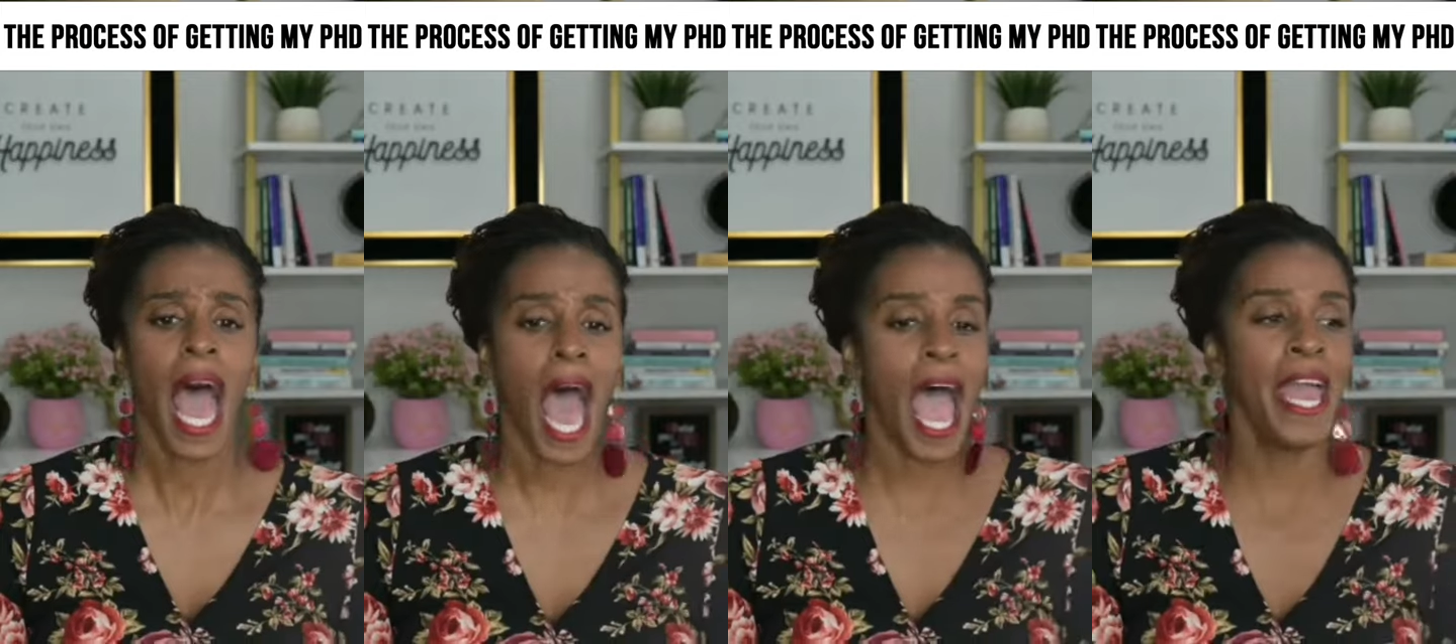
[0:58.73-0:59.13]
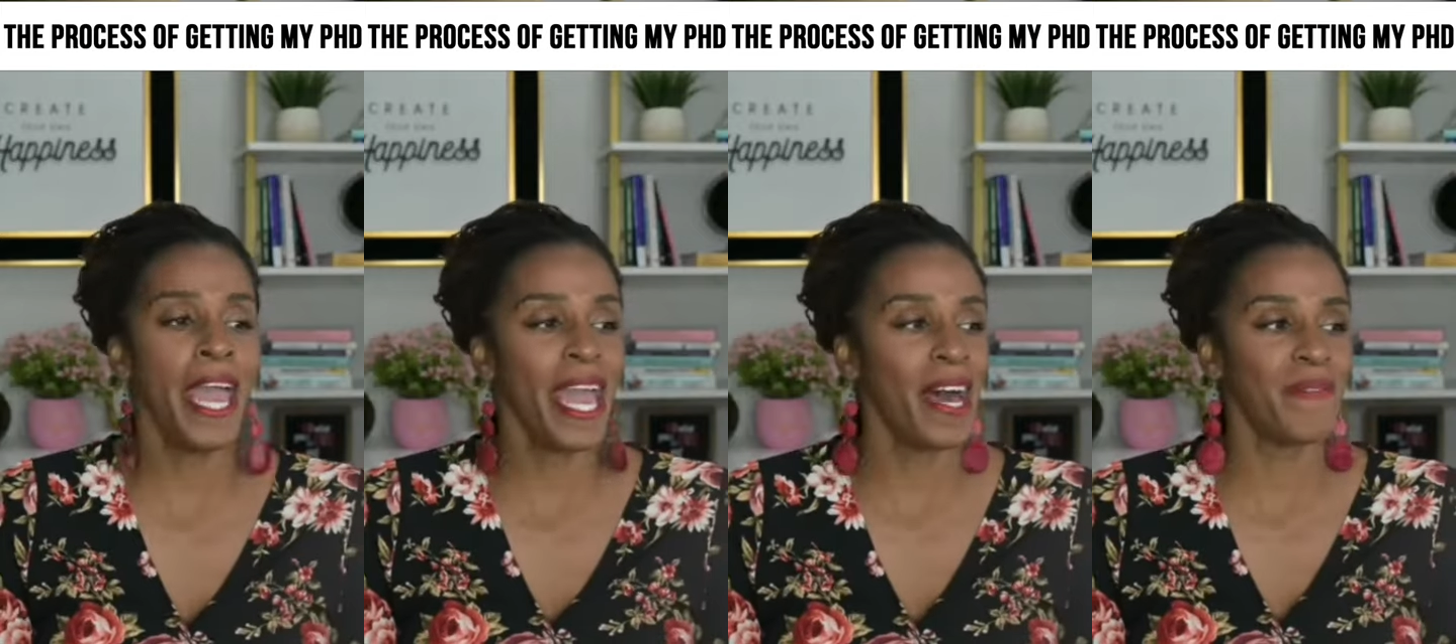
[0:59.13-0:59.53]
I
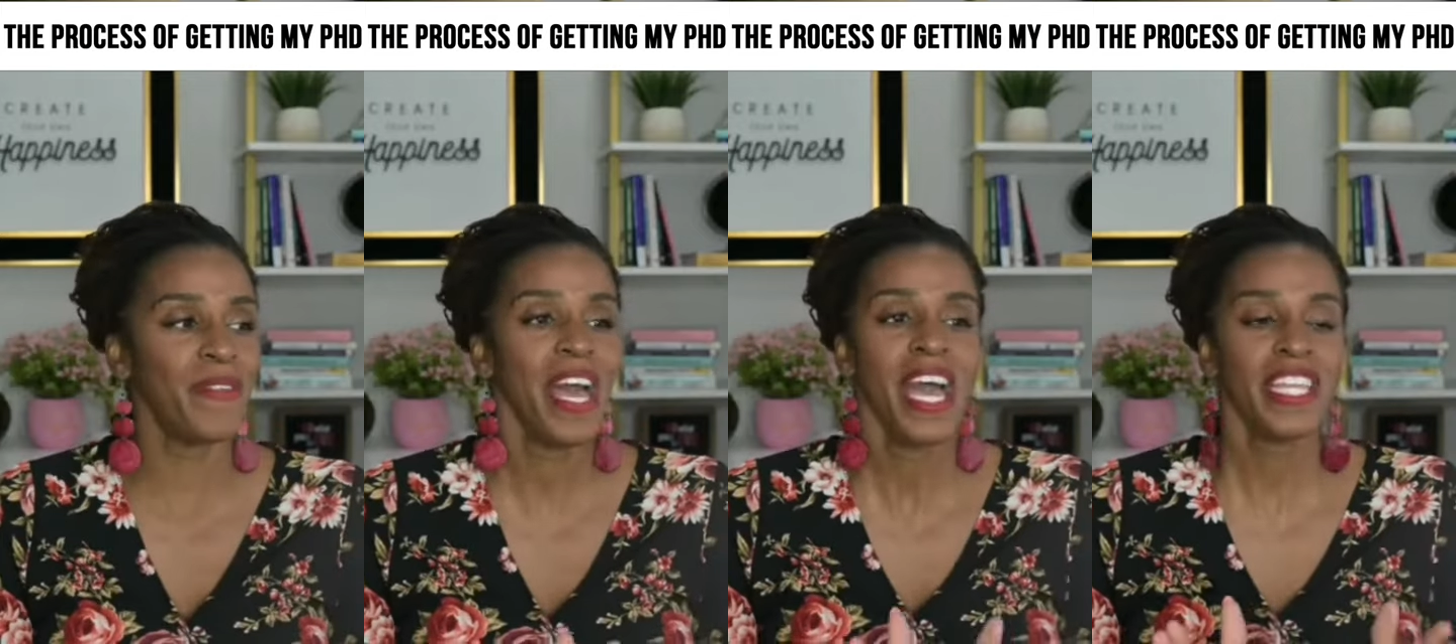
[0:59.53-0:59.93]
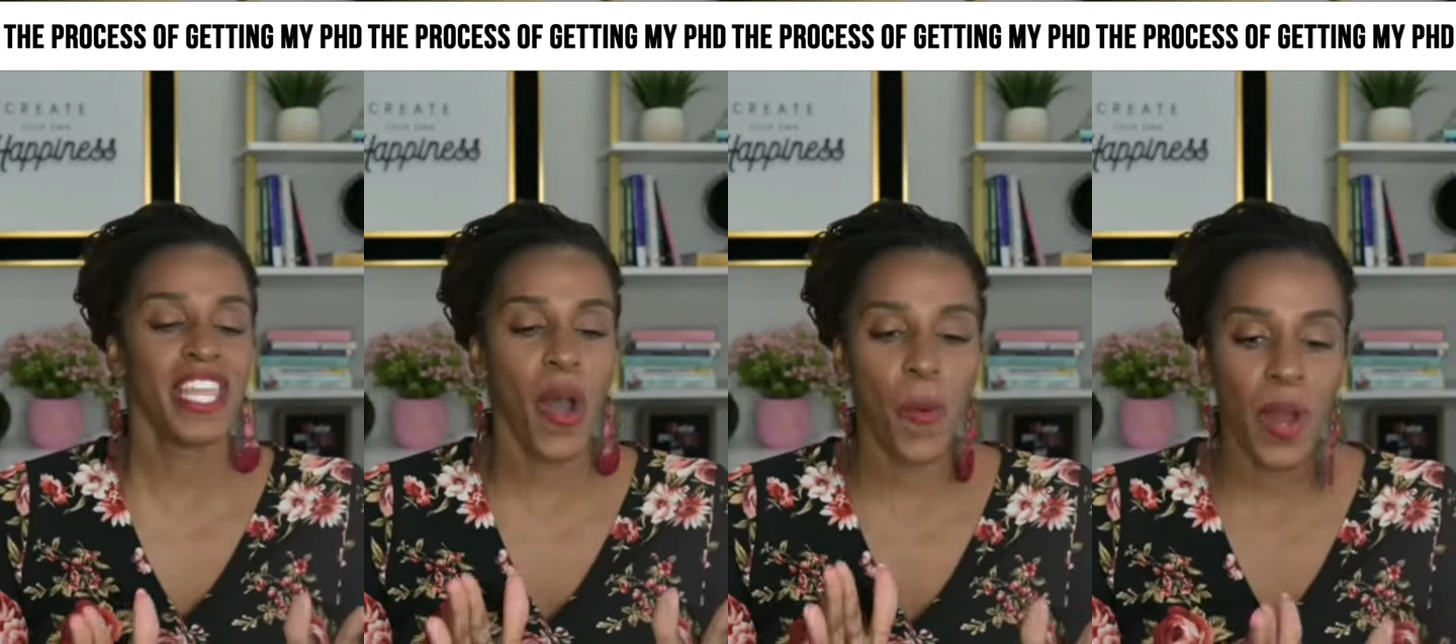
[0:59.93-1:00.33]
am,
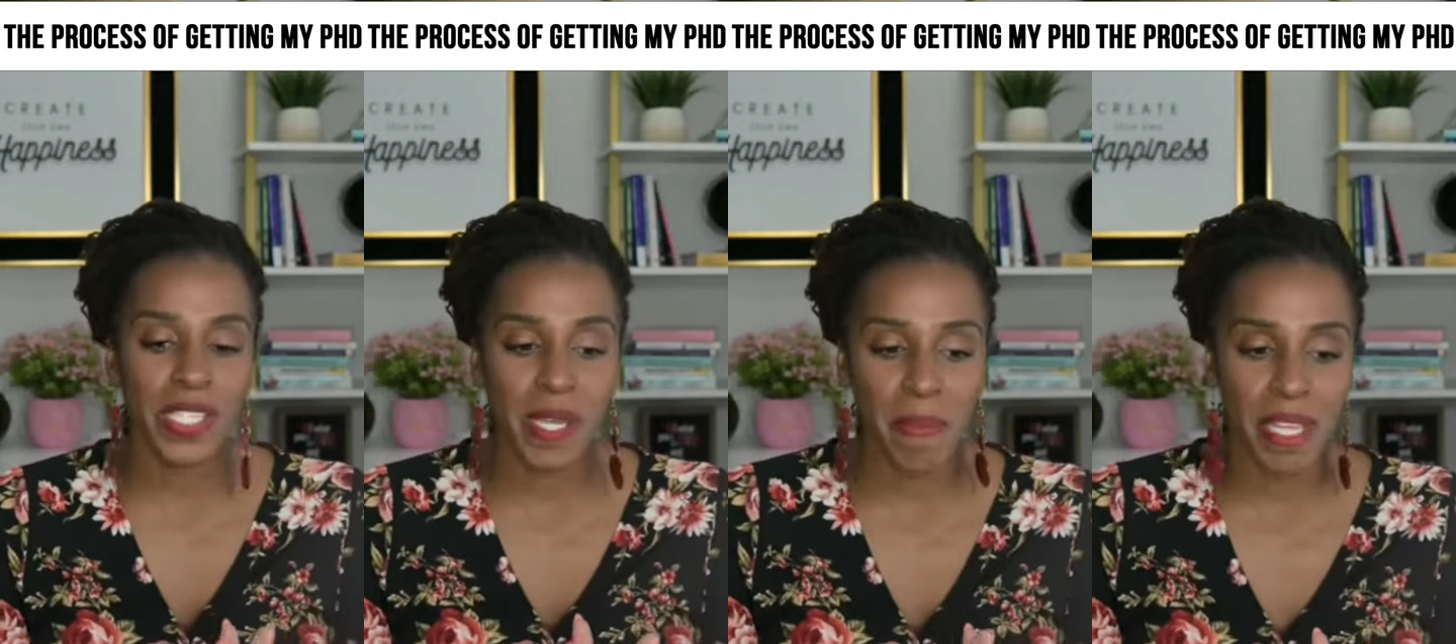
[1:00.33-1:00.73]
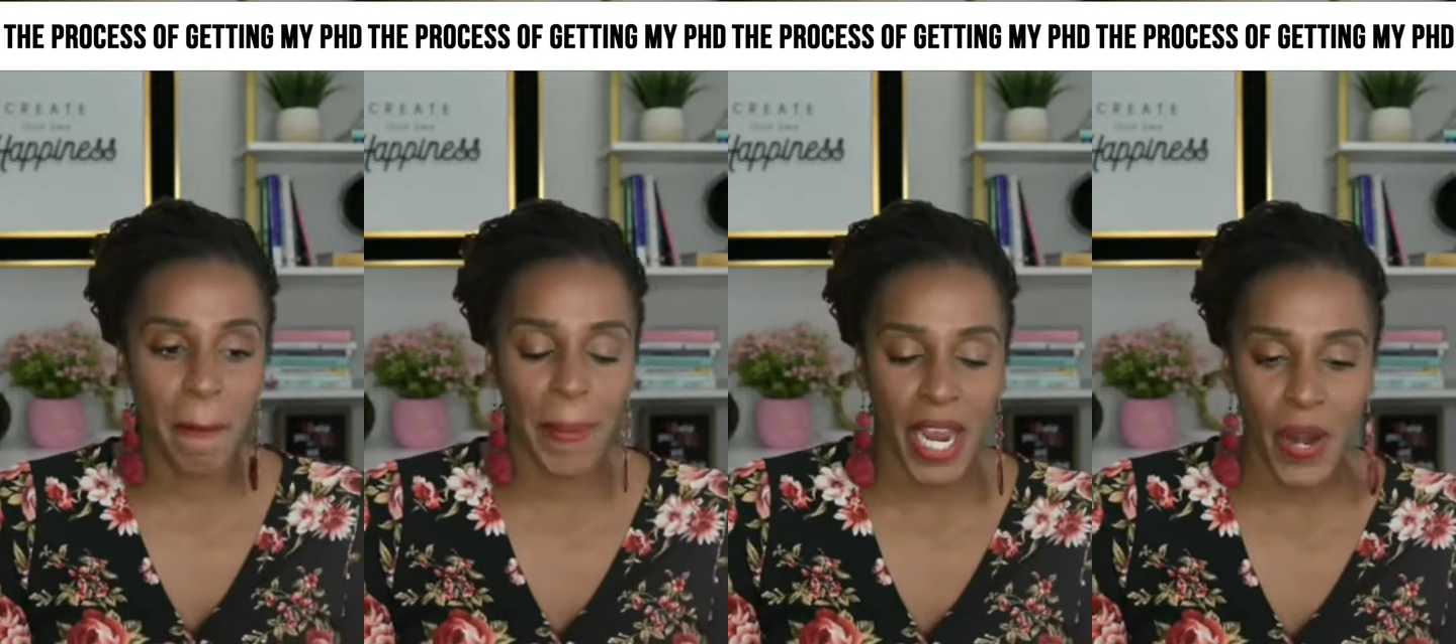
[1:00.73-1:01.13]
don't want to be the
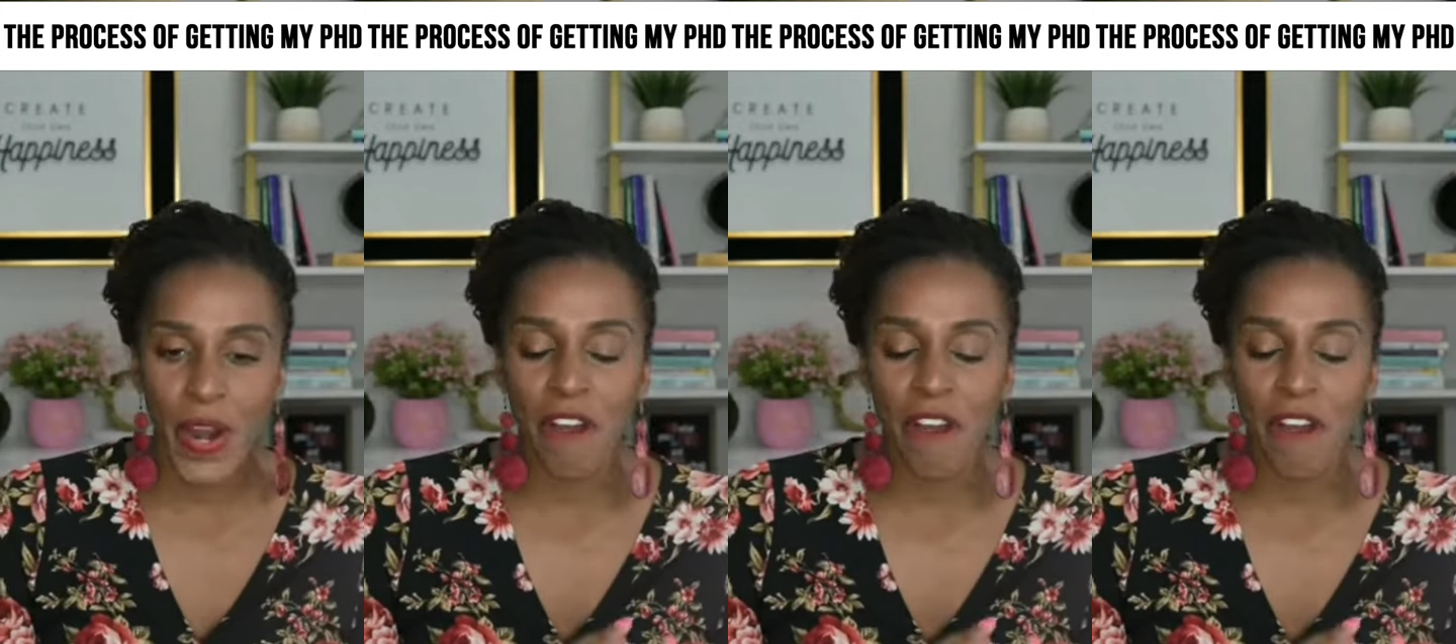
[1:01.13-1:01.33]
bearer